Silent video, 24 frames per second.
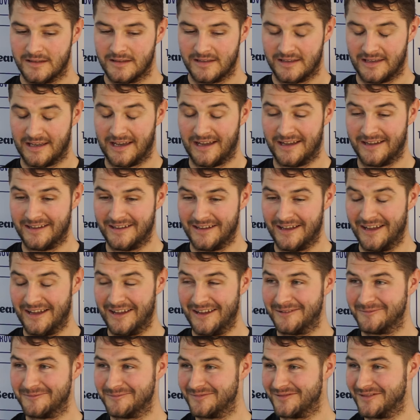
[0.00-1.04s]

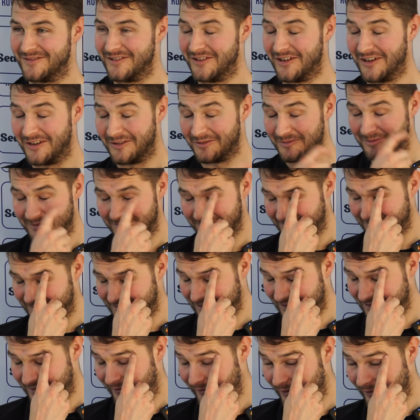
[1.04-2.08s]
Yeah, no,
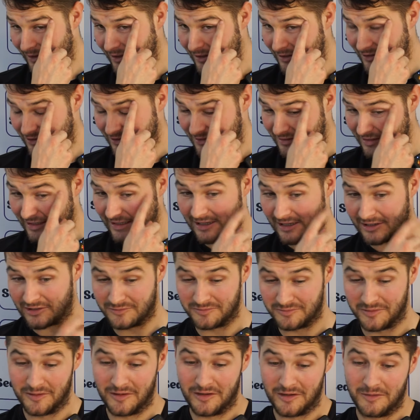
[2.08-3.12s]
it's funny you should say that, because
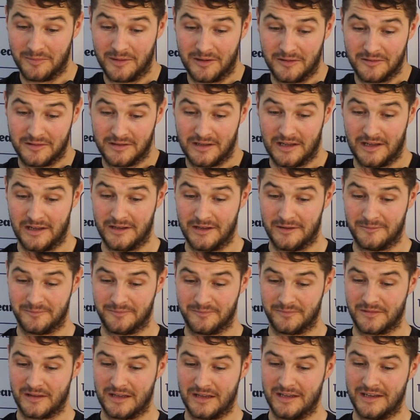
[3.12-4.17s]
we were on about
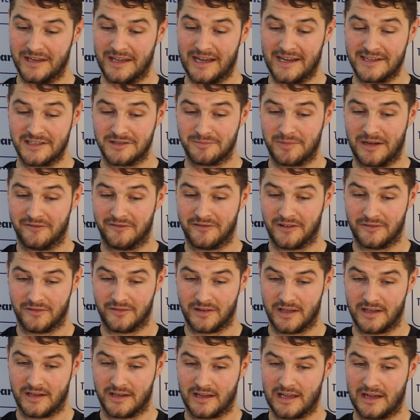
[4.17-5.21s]
in the ice bath the other
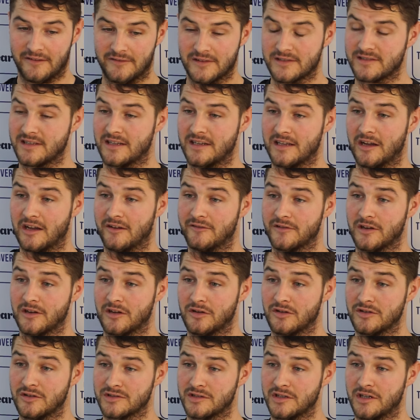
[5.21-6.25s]
day. The gaffer said he often
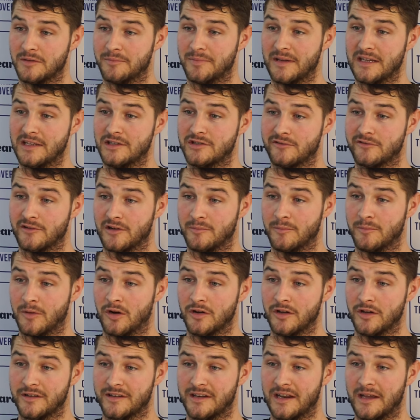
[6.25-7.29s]
goes to the beach for a
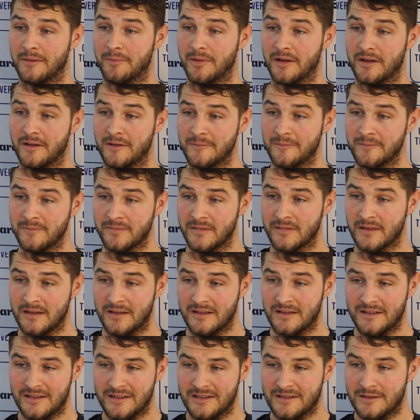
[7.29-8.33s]
morning dip,
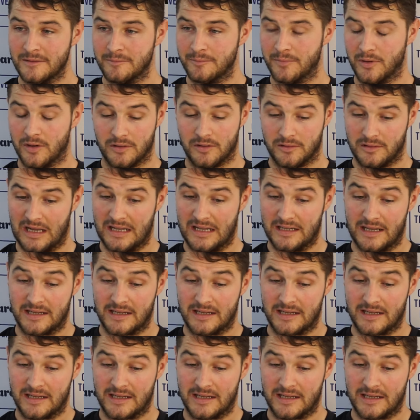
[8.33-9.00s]
But I